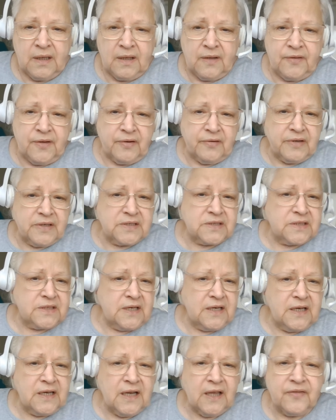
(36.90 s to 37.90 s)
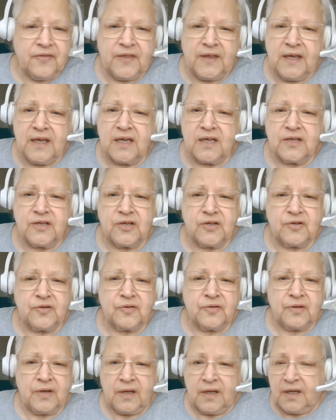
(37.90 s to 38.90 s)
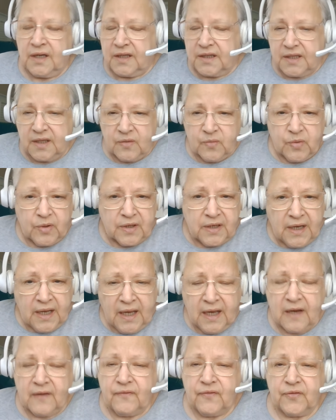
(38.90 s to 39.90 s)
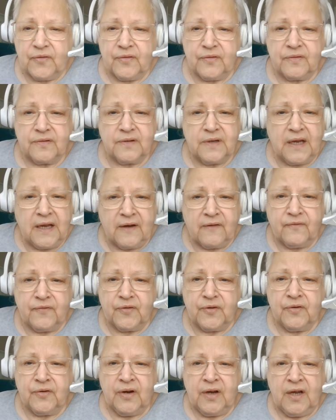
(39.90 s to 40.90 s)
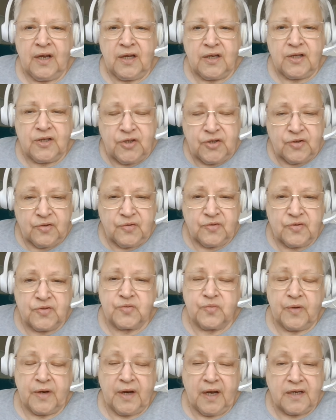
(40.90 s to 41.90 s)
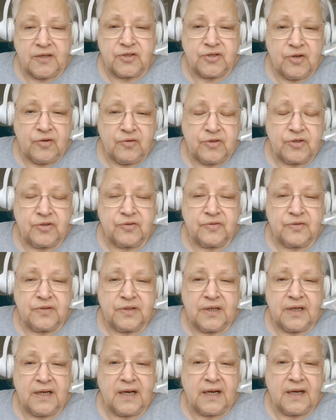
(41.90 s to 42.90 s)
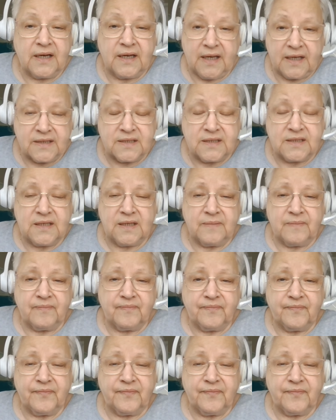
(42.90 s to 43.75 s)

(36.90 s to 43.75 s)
there is nothing in you that would ever, ever use what I show you against him.